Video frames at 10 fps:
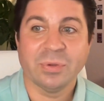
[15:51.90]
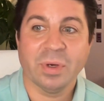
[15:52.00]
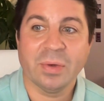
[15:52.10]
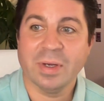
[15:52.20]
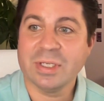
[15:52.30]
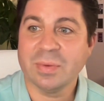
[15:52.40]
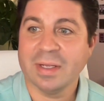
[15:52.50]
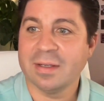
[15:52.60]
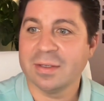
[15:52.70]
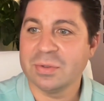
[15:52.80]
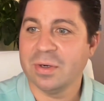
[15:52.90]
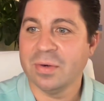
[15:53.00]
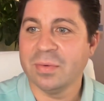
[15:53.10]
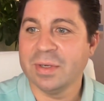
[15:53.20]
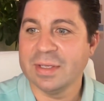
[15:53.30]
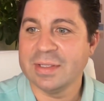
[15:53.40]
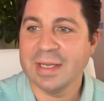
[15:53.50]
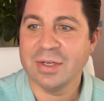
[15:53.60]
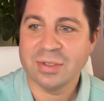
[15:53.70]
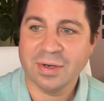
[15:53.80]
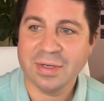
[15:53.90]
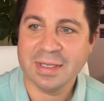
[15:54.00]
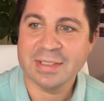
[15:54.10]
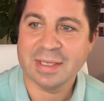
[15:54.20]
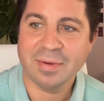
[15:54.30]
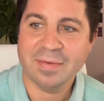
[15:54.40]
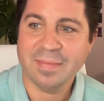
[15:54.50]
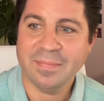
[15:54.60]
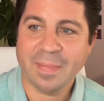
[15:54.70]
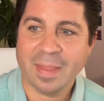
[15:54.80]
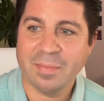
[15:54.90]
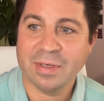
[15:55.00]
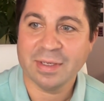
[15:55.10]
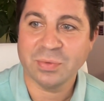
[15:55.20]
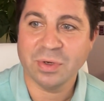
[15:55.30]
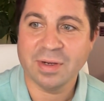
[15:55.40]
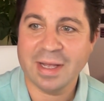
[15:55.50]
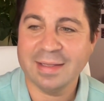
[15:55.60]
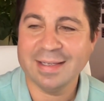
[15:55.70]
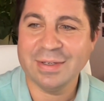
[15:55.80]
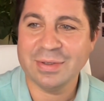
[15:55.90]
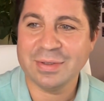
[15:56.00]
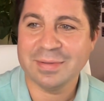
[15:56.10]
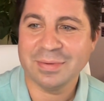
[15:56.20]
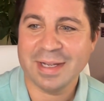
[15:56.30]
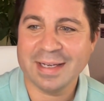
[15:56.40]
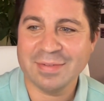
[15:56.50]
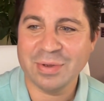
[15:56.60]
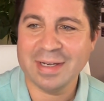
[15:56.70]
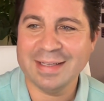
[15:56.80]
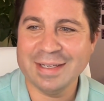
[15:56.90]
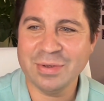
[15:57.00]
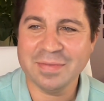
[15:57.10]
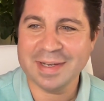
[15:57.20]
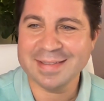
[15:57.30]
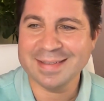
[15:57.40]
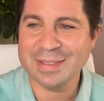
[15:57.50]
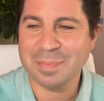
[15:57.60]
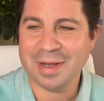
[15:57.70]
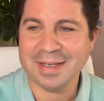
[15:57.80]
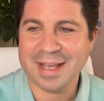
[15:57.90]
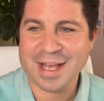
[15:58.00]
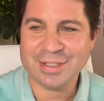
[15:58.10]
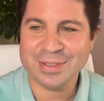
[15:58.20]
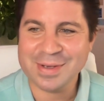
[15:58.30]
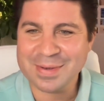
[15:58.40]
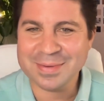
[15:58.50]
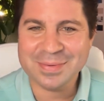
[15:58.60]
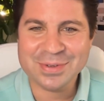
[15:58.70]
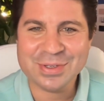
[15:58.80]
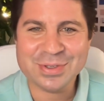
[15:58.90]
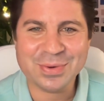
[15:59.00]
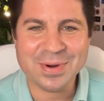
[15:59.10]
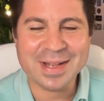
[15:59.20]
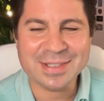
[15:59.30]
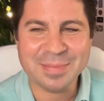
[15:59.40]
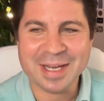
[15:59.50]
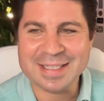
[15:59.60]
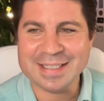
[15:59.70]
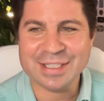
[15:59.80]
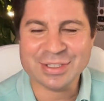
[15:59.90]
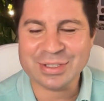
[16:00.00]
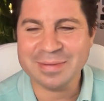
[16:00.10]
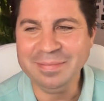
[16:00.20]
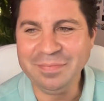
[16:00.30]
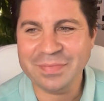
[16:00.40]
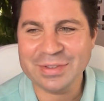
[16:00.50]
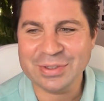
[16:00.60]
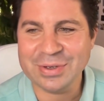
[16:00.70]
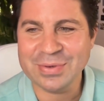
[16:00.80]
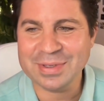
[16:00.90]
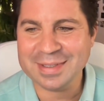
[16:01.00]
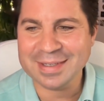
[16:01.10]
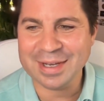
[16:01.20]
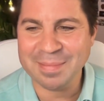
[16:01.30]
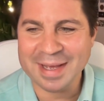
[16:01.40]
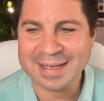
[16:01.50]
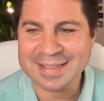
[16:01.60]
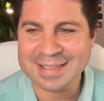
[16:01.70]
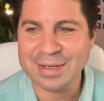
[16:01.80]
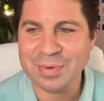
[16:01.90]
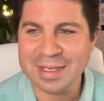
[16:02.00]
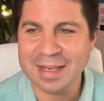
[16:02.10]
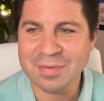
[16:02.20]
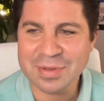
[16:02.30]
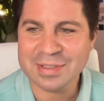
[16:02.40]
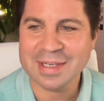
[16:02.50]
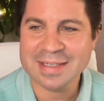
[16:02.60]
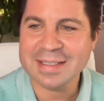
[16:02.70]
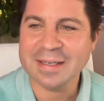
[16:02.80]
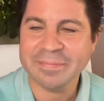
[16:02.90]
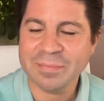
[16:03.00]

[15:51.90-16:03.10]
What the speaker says: It's a great question. We got to talk to our real estate attorney on some of them because we are not legal. We're not giving you any legal advice on this podcast. So we're just throwing out some ideas. So don't come back and say we gave you this idea.